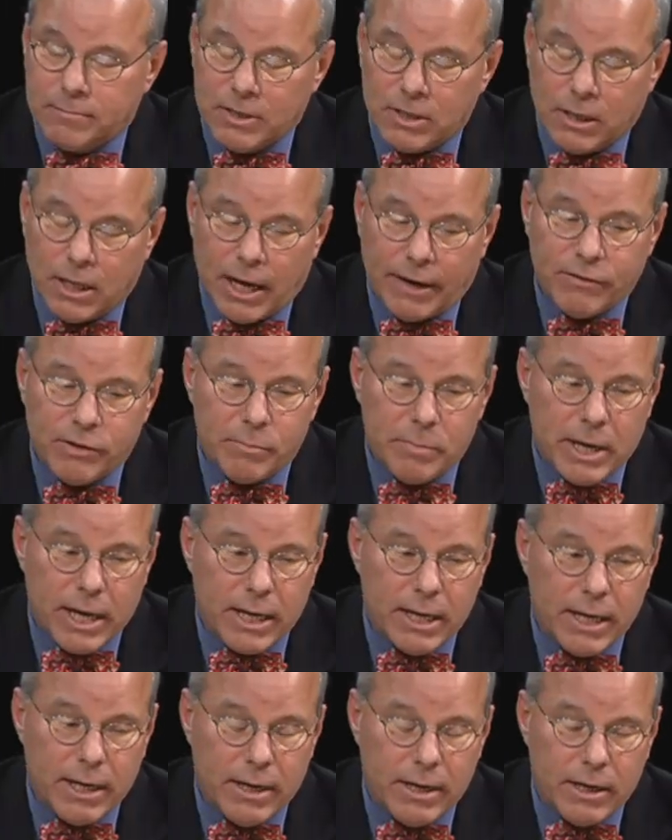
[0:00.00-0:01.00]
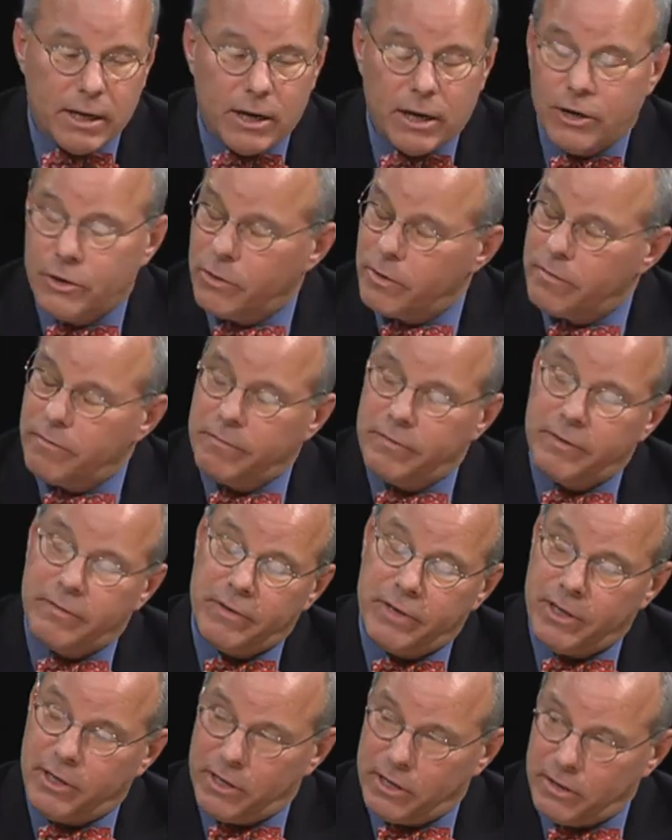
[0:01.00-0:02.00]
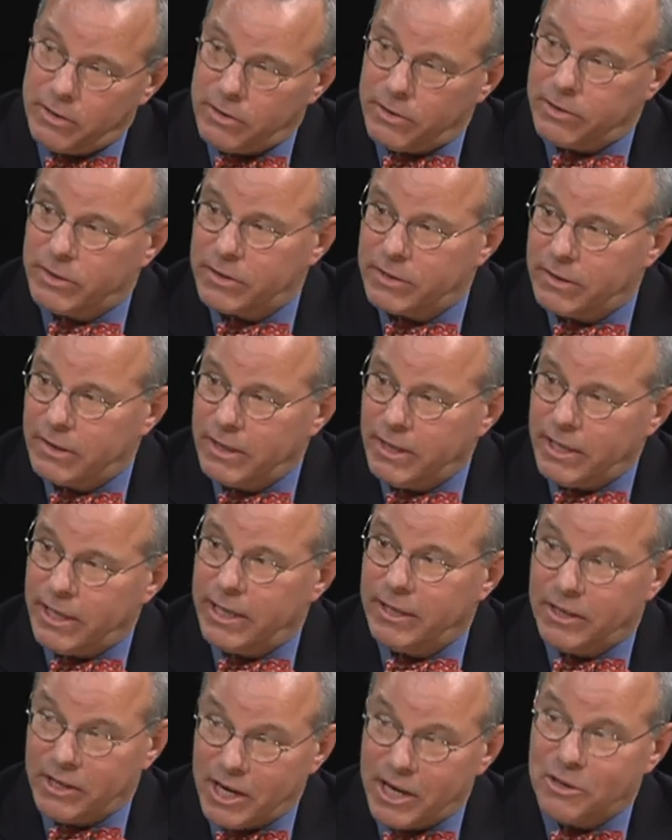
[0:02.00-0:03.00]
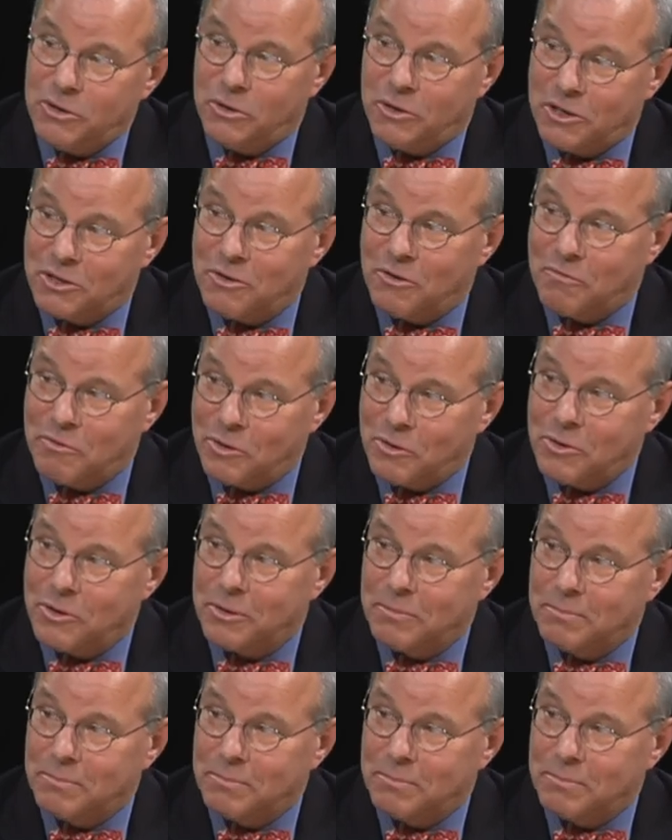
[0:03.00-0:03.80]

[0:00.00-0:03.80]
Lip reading: lifespan hitting 150 years in the not too distant future.